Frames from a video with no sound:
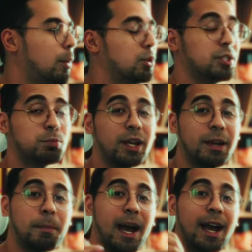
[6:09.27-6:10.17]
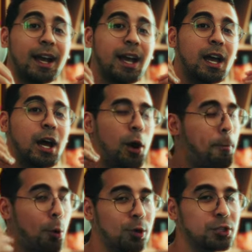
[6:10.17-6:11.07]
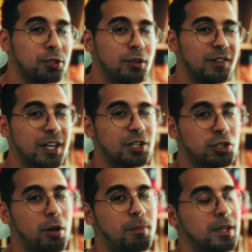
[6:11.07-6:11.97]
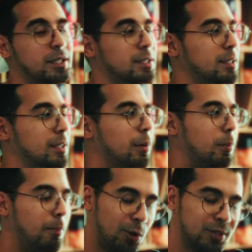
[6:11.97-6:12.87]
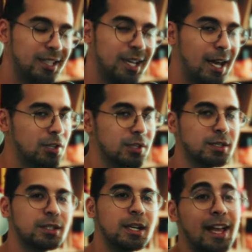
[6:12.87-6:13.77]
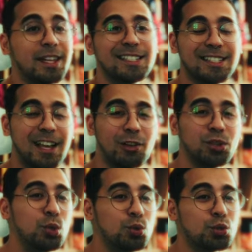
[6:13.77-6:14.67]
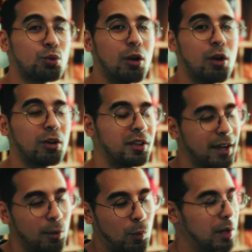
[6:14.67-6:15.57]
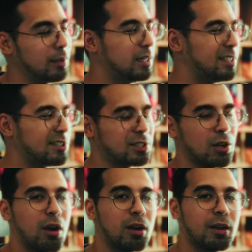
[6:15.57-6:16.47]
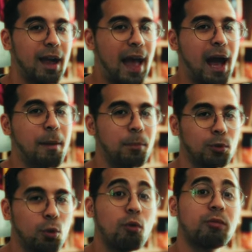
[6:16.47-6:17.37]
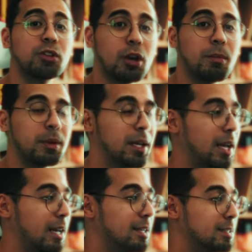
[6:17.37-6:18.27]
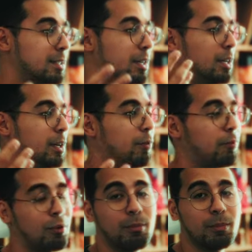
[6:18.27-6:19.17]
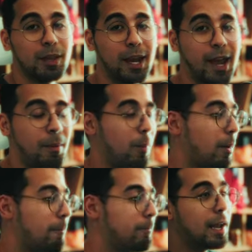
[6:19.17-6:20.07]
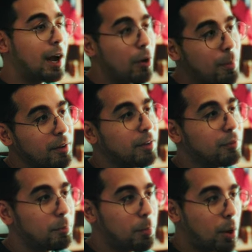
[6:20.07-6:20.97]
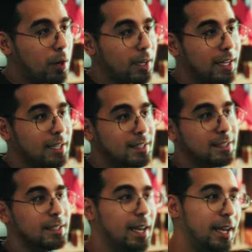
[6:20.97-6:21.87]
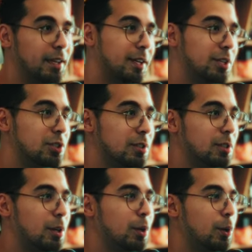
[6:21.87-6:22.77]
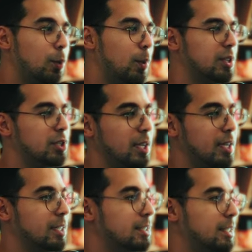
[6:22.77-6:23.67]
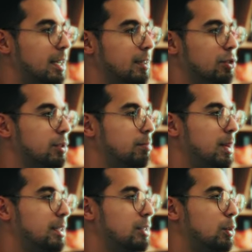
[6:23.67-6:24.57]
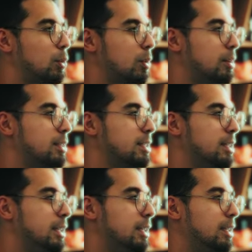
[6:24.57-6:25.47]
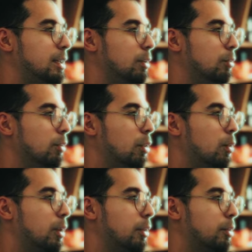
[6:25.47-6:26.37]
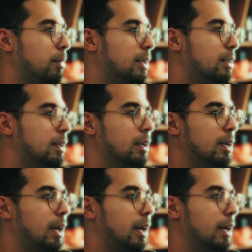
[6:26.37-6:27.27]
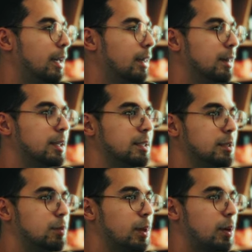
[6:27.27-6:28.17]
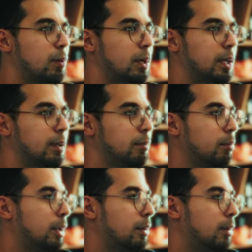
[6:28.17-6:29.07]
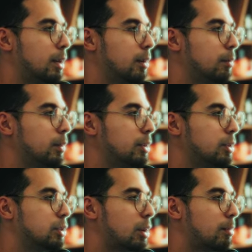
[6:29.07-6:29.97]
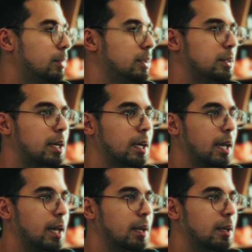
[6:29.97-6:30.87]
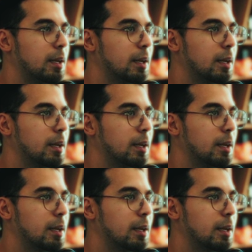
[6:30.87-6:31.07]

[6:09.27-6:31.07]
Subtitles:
We're just bringing back a portion of that sharpness, mostly the edges, and it's not too strong like what the stock Apple over-sharpening is from the camera. Now, my favorite part is the halation, which is it just makes your scene glow a little bit. And this is where we can play around with the sharpness again.